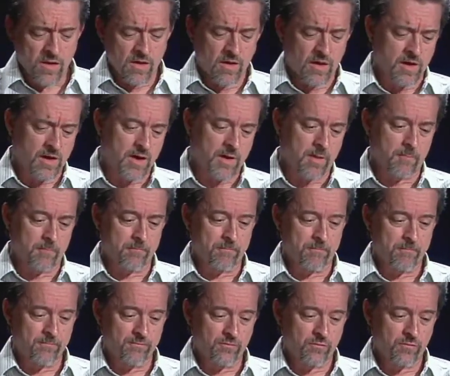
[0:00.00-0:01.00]

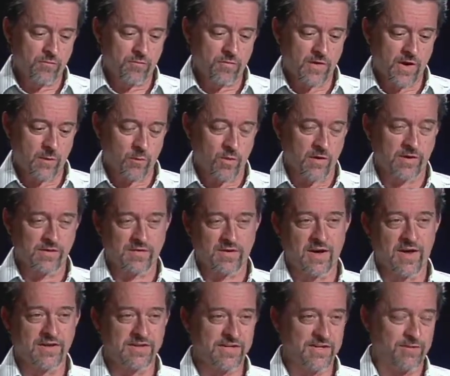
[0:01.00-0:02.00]
I work in
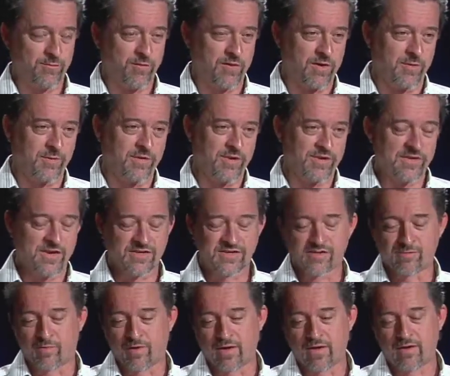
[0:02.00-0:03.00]
the IT department at
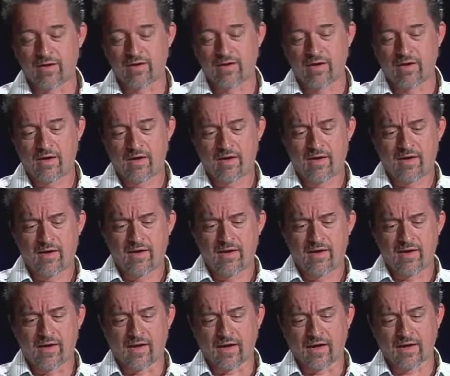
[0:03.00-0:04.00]
SMUD,
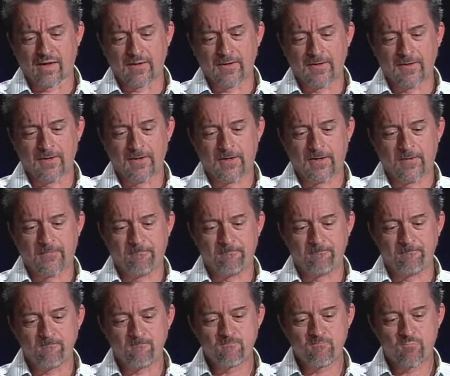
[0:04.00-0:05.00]
and
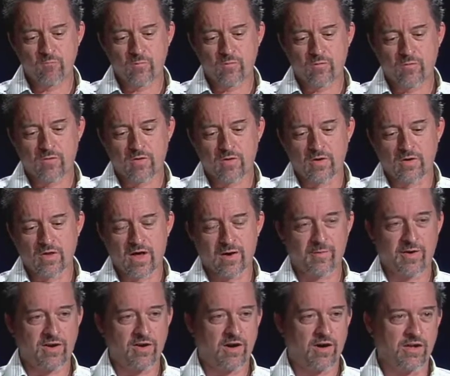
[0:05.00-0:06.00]
a lot
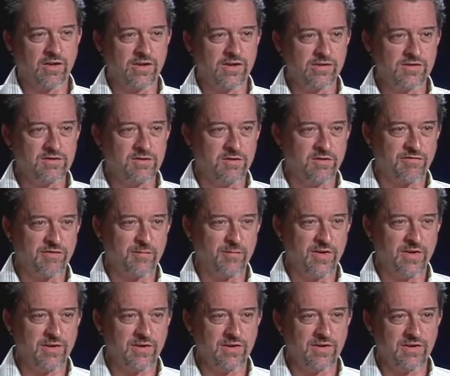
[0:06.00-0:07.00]
of my colleagues are from
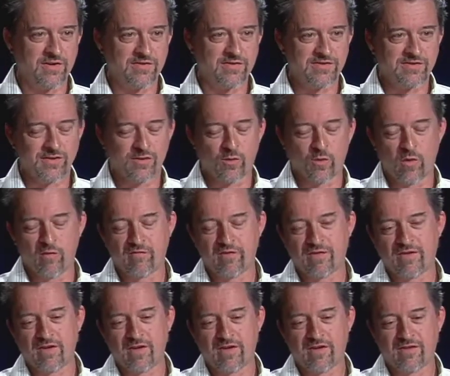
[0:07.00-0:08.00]
India. So over
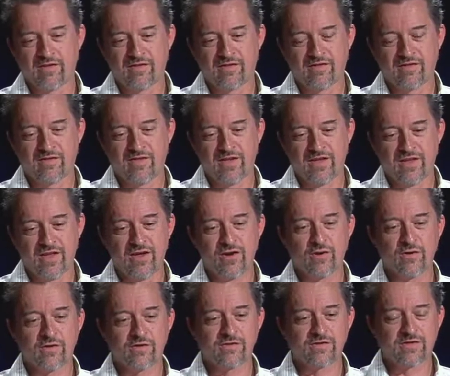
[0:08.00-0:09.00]
the
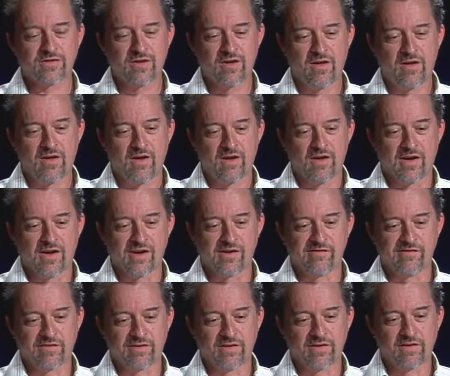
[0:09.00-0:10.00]
years,
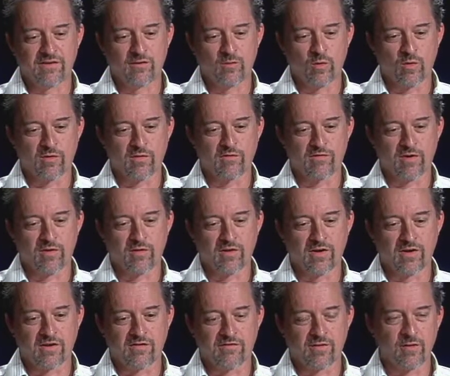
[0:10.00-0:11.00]
I've grown
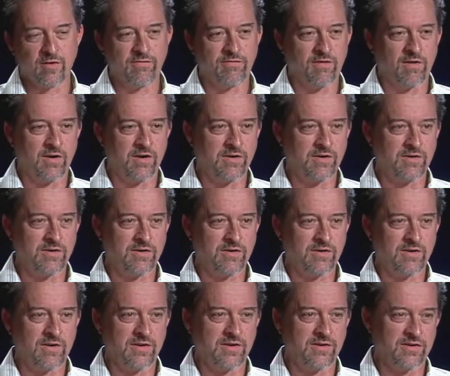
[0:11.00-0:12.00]
very, very fond
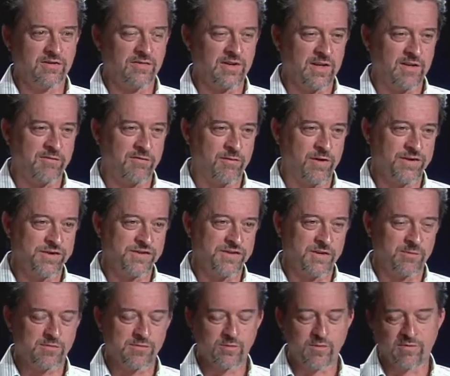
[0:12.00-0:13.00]
and developed
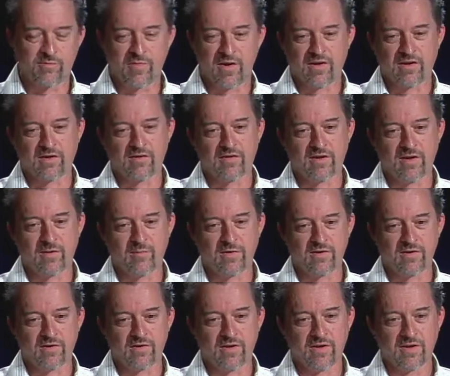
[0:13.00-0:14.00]
friendships with many of them,
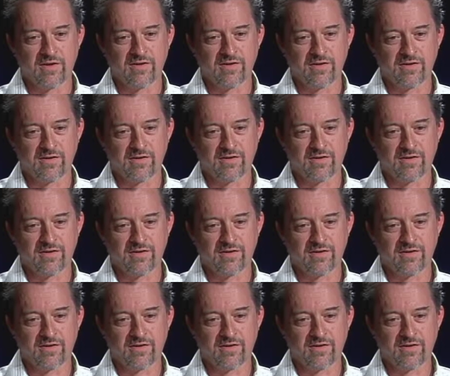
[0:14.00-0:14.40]
and